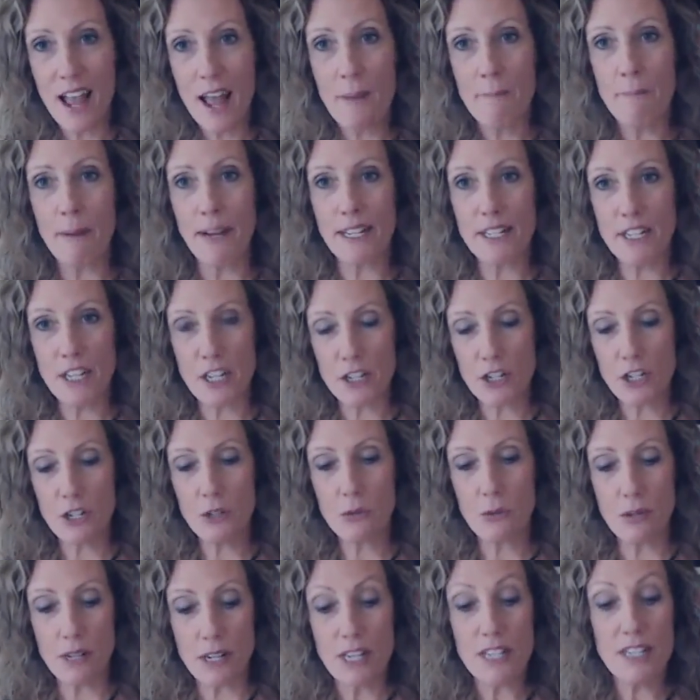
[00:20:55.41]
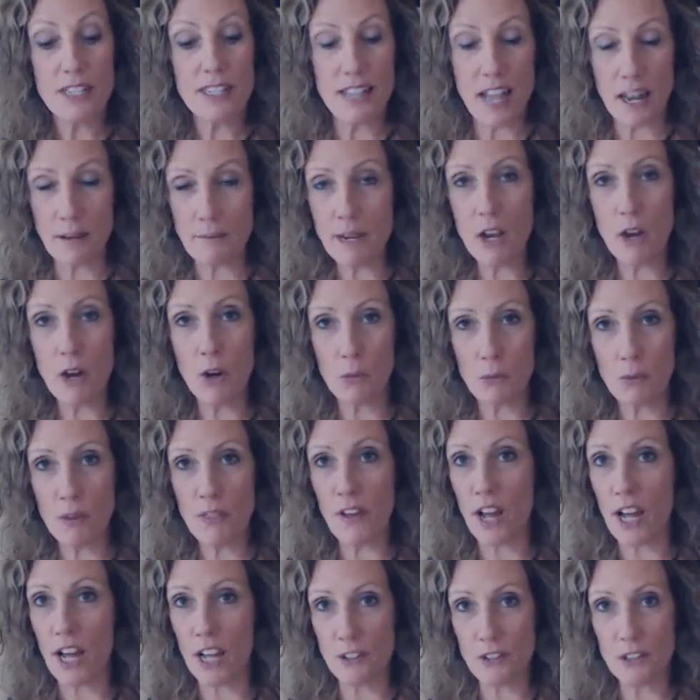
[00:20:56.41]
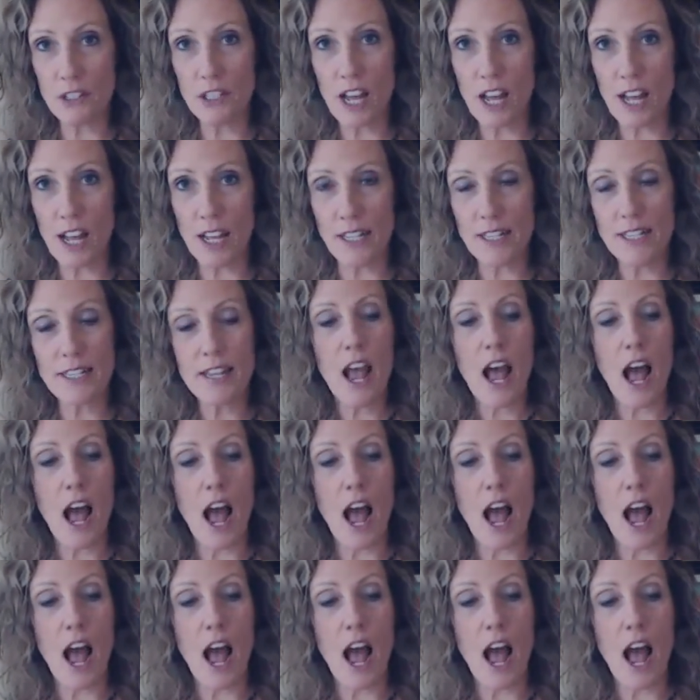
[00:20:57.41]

my teacher would send me home with 100 lines.